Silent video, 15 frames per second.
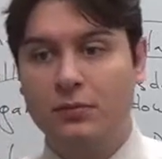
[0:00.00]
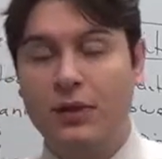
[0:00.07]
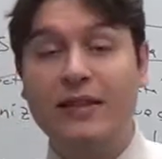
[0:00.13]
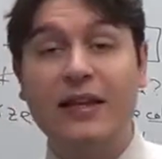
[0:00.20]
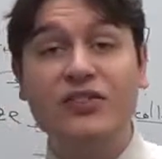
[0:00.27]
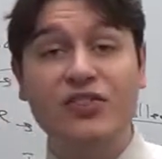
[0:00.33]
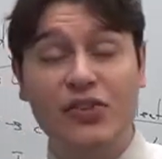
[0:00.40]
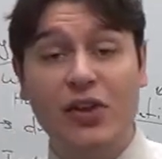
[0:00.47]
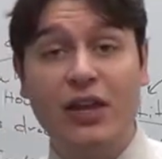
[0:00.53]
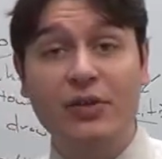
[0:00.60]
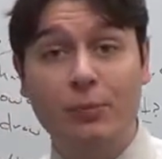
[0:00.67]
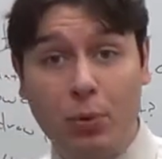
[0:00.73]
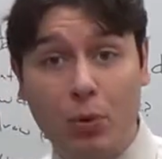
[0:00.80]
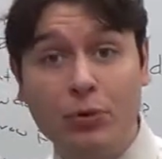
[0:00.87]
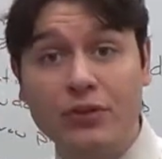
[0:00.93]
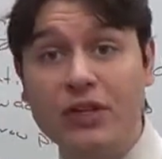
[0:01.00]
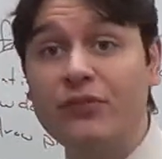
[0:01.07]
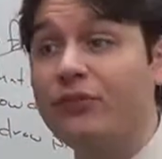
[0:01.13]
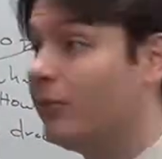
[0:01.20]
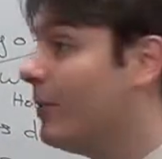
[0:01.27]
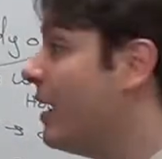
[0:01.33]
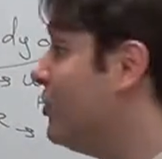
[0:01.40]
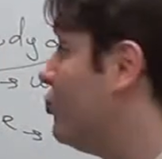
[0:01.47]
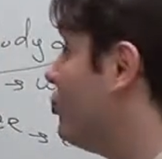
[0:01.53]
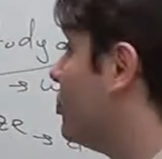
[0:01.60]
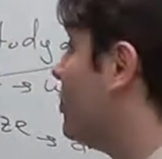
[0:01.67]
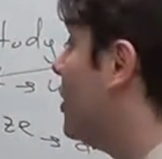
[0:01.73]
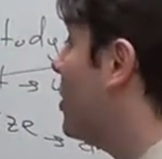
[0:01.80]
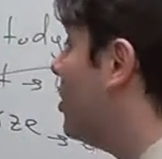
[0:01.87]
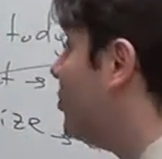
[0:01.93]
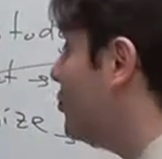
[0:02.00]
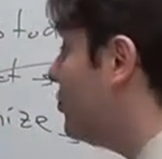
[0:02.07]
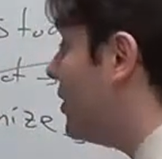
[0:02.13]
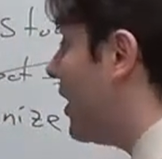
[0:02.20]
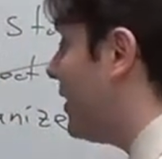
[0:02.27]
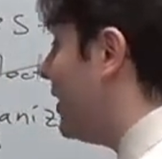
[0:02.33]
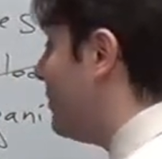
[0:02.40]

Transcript: And that's important information. Do not